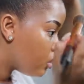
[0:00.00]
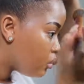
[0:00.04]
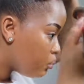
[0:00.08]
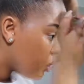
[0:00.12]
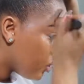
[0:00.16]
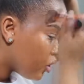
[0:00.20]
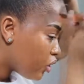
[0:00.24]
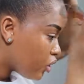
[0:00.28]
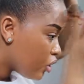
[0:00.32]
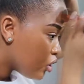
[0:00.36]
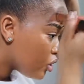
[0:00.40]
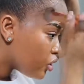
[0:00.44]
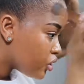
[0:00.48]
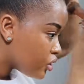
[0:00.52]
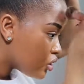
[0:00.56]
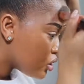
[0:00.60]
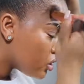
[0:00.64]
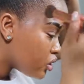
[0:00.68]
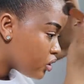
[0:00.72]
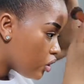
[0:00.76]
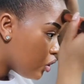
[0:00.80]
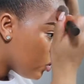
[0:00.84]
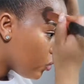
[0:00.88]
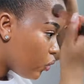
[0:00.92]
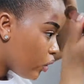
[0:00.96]
because
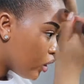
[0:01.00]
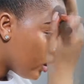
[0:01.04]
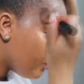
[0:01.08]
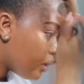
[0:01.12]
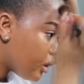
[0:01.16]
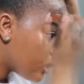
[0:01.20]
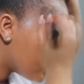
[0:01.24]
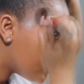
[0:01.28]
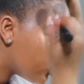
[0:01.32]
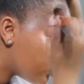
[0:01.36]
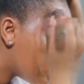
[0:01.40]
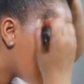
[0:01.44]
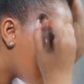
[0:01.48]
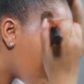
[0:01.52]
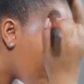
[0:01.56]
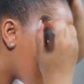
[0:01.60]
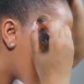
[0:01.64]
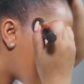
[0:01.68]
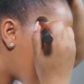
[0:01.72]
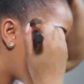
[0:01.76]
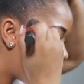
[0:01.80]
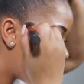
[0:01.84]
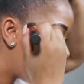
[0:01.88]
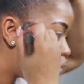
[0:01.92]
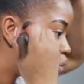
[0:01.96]
you want to make sure
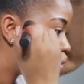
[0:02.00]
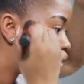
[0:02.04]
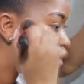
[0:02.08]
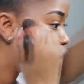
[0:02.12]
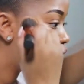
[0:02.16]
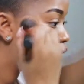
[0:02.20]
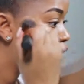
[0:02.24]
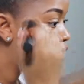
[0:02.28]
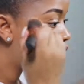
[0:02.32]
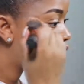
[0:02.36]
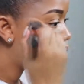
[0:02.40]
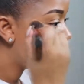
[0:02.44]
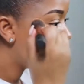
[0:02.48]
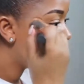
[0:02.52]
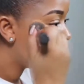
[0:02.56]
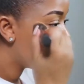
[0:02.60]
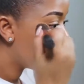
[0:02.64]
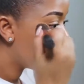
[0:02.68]
that your cream